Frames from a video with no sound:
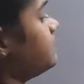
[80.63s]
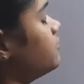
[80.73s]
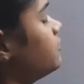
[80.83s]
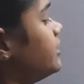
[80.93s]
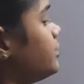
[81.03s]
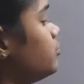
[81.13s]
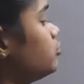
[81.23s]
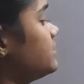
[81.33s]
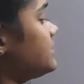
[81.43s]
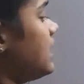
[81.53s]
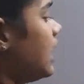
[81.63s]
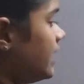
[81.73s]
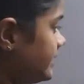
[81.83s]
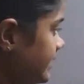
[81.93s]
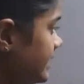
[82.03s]
We remove this
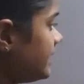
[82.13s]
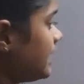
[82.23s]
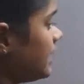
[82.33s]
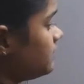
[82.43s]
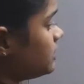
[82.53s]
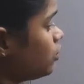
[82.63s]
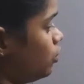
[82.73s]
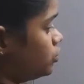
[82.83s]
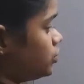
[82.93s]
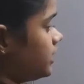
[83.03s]
RE and we conjugate